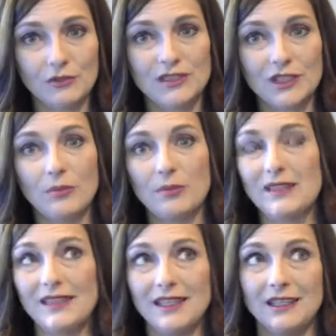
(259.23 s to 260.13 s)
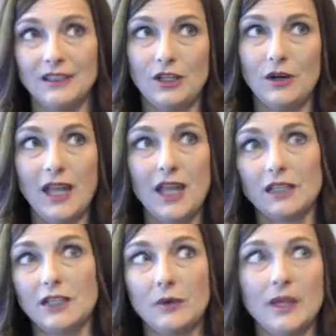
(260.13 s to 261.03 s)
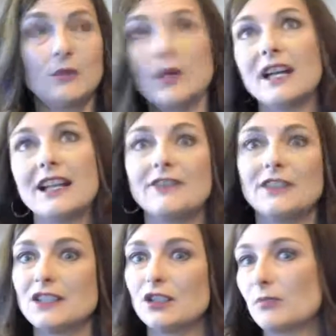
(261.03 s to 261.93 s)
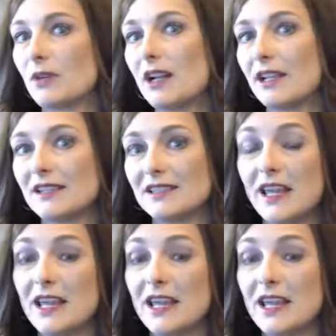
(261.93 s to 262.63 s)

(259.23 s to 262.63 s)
So be thinking, hey, you know what kind of physical products,